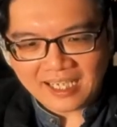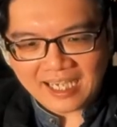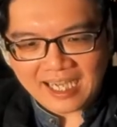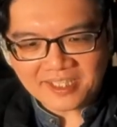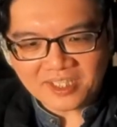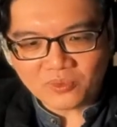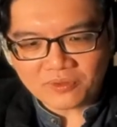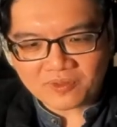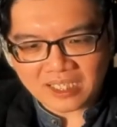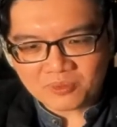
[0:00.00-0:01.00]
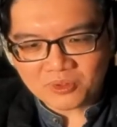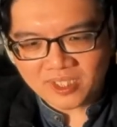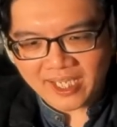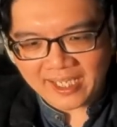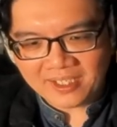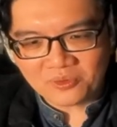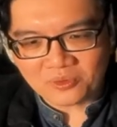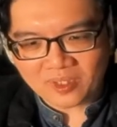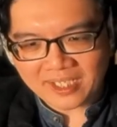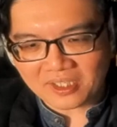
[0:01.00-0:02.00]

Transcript: I think we've come to the end, right,